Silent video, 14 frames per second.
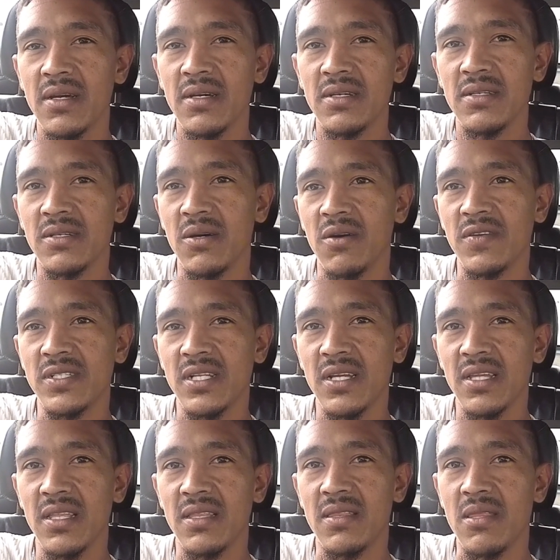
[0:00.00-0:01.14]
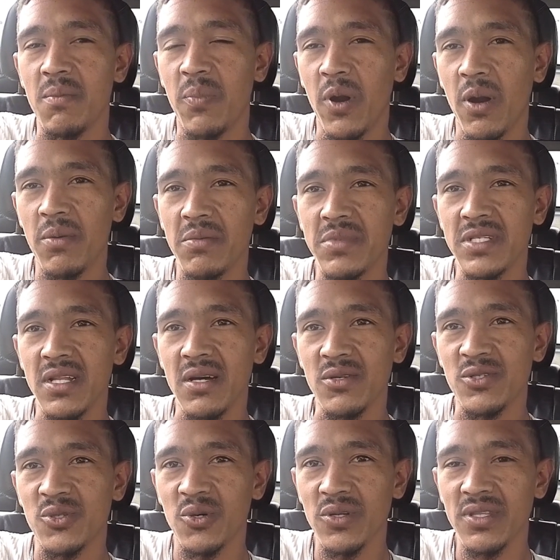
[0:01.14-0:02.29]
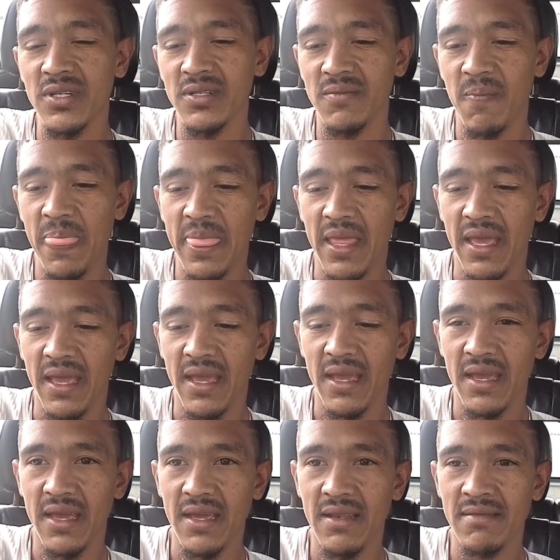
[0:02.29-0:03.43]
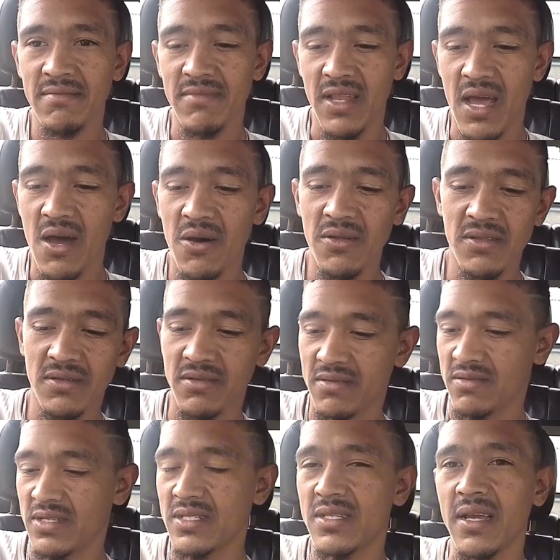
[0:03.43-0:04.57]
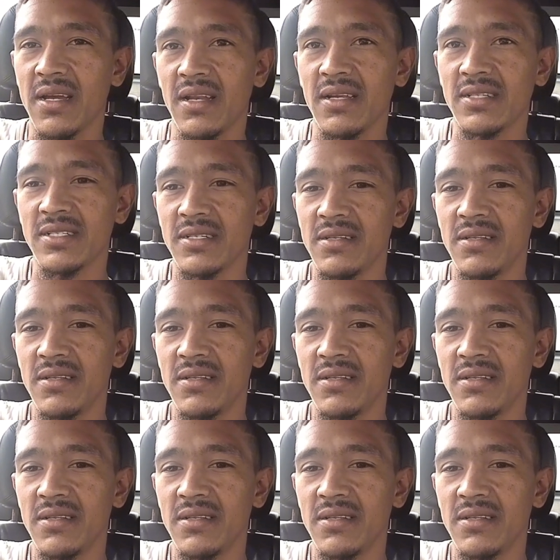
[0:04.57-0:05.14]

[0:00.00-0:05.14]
So obviously the problem is now sorted, and now just take a listen.